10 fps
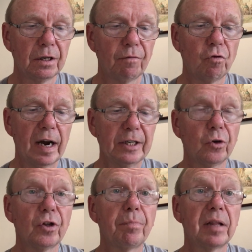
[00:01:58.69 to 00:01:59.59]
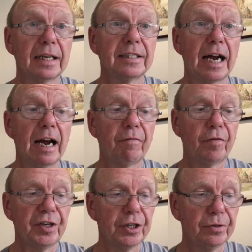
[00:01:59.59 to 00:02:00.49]
For I know the plans I have
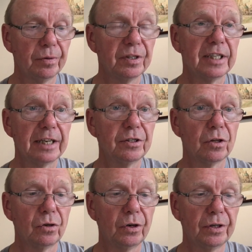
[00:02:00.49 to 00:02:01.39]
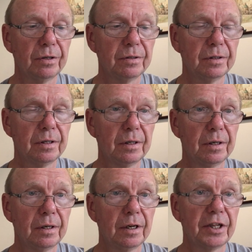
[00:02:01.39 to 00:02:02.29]
for you, says the Lord.
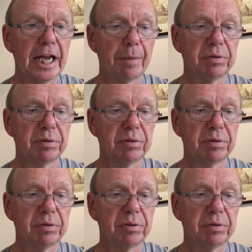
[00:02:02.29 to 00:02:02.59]
They are